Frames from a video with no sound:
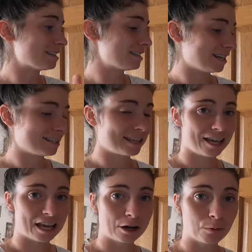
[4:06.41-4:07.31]
is nice
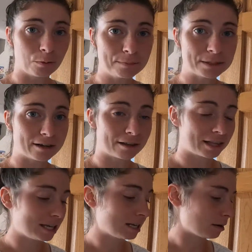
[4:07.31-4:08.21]
and wiped down
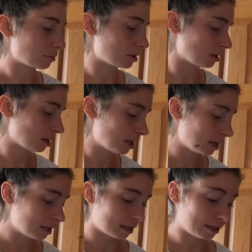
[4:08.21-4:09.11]
clean. I'm gonna
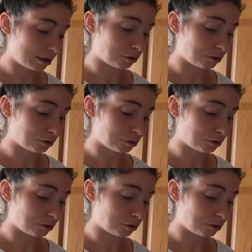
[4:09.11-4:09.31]
clean